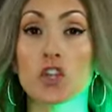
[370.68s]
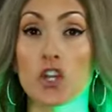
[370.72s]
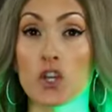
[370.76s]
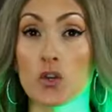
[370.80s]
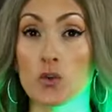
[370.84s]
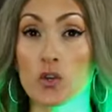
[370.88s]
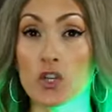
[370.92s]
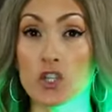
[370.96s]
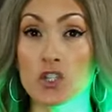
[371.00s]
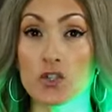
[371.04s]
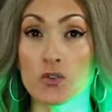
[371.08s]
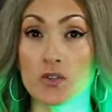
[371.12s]
you
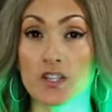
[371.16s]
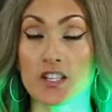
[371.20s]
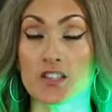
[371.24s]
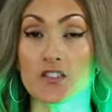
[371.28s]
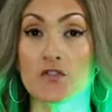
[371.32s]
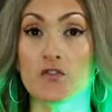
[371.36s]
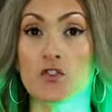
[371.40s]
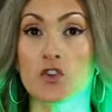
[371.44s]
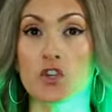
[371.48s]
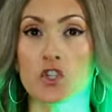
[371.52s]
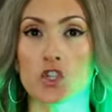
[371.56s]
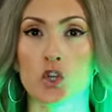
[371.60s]
can do this
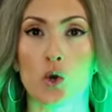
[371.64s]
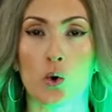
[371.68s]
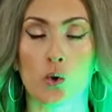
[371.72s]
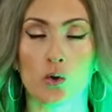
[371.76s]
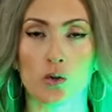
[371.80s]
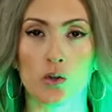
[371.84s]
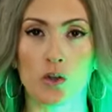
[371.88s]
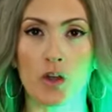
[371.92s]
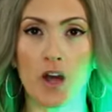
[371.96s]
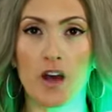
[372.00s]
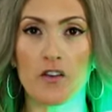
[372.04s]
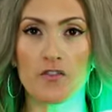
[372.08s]
for a
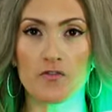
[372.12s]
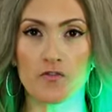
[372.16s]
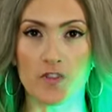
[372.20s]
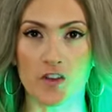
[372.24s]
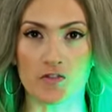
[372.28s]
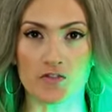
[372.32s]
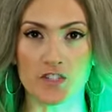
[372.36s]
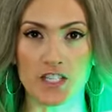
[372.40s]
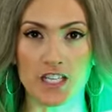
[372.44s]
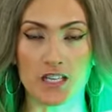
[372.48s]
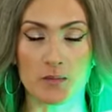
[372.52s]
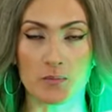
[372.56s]
total of
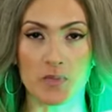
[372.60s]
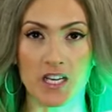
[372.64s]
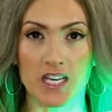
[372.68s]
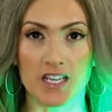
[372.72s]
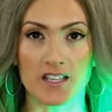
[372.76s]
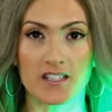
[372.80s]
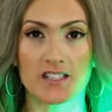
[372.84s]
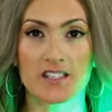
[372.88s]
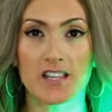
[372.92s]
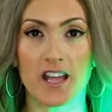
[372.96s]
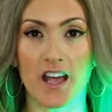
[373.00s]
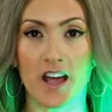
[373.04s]
15
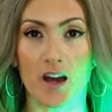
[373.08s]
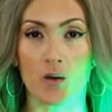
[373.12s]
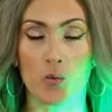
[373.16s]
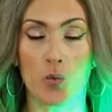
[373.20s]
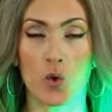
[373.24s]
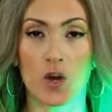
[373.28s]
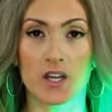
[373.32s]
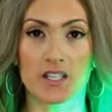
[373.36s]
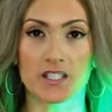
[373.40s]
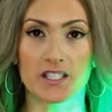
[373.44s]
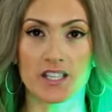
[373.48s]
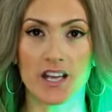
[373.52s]
minutes at
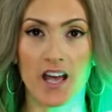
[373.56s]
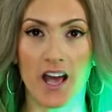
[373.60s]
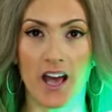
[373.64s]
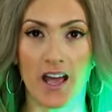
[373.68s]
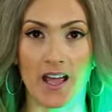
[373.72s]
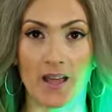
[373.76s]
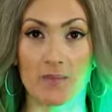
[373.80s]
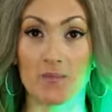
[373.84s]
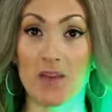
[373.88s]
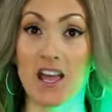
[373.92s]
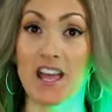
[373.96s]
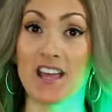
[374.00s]
one
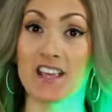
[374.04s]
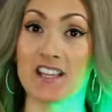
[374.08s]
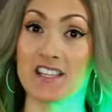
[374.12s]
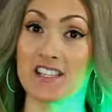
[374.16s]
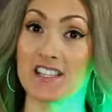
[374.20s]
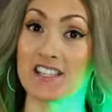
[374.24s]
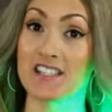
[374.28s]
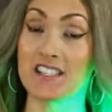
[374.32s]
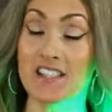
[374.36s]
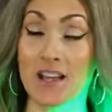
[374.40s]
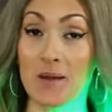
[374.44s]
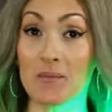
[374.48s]
time. And
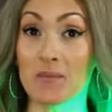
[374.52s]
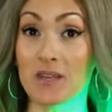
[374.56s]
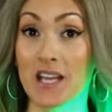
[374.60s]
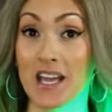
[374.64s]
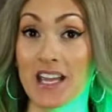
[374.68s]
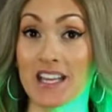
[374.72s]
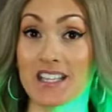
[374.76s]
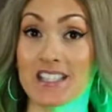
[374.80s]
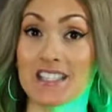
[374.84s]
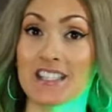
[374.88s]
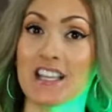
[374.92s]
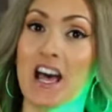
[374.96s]
some
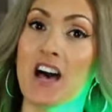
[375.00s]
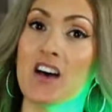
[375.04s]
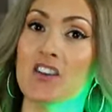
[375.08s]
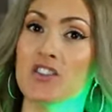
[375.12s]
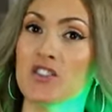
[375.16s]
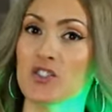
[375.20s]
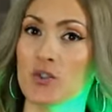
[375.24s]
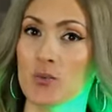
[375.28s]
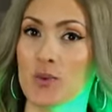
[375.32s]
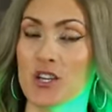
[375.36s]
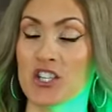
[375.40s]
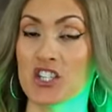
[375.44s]
nights I'll
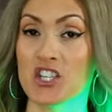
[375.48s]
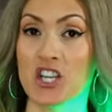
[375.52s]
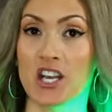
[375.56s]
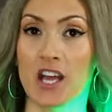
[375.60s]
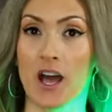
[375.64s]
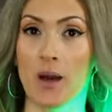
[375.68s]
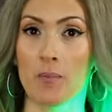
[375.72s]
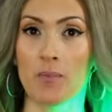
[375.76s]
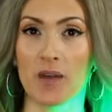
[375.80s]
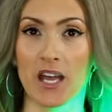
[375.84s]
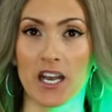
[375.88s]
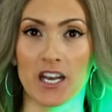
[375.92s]
switch it
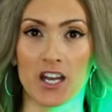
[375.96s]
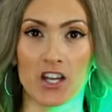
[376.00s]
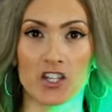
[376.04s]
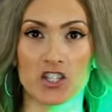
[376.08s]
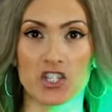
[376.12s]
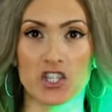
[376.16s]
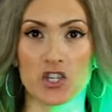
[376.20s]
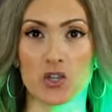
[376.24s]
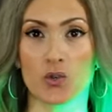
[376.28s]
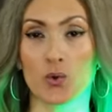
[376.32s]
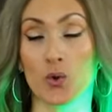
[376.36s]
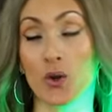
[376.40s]
up and I'll
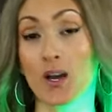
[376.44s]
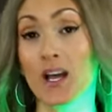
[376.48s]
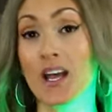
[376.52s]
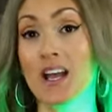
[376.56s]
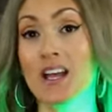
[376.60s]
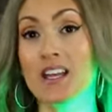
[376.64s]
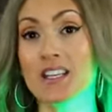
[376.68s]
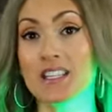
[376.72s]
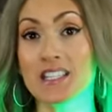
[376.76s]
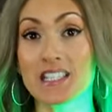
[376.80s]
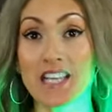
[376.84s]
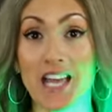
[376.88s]
do
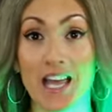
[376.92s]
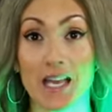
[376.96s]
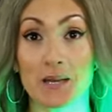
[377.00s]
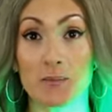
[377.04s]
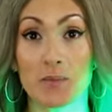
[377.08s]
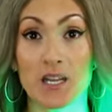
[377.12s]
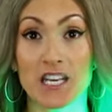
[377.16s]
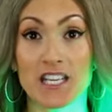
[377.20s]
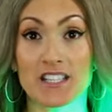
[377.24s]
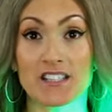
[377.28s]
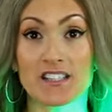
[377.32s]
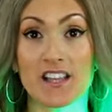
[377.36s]
10
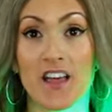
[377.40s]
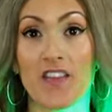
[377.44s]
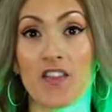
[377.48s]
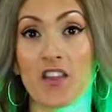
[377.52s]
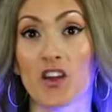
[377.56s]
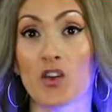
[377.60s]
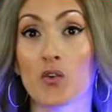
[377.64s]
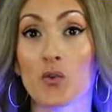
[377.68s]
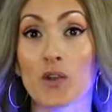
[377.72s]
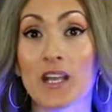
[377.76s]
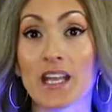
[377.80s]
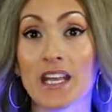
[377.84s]
minutes on the
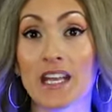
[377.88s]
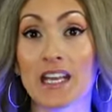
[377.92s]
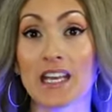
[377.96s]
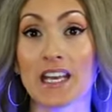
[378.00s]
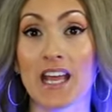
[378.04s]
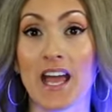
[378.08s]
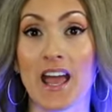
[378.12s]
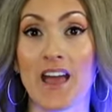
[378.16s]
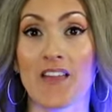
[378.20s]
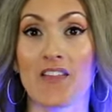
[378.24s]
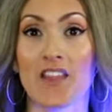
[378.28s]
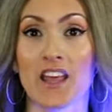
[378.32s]
green
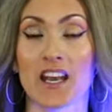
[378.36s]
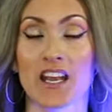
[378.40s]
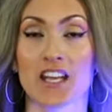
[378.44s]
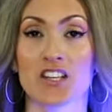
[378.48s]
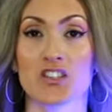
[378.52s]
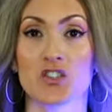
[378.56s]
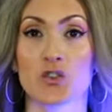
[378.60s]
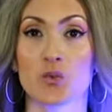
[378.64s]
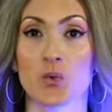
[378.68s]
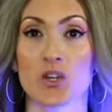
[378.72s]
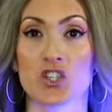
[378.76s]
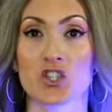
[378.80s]
and then I
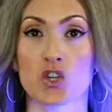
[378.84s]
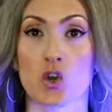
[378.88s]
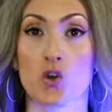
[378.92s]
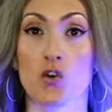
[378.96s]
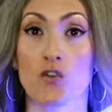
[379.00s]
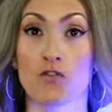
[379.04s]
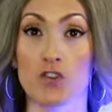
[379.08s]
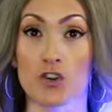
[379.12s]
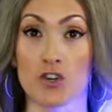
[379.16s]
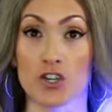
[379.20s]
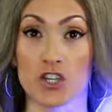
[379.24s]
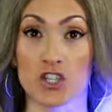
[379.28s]
switch
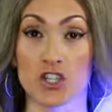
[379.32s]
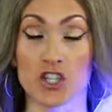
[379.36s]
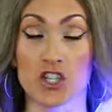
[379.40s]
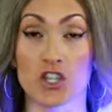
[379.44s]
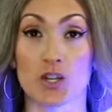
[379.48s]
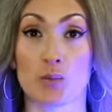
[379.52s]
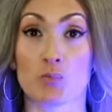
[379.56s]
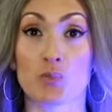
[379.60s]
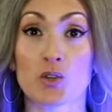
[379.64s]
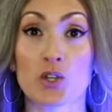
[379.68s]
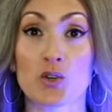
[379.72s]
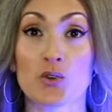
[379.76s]
over to
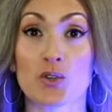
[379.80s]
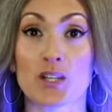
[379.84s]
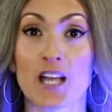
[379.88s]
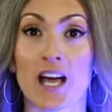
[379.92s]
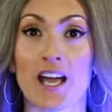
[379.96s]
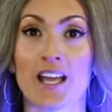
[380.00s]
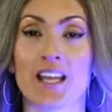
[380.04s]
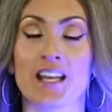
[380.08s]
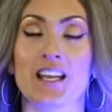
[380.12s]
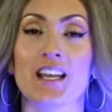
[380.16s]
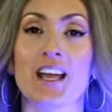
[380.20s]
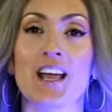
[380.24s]
the blue
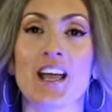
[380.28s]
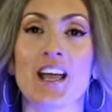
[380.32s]
light.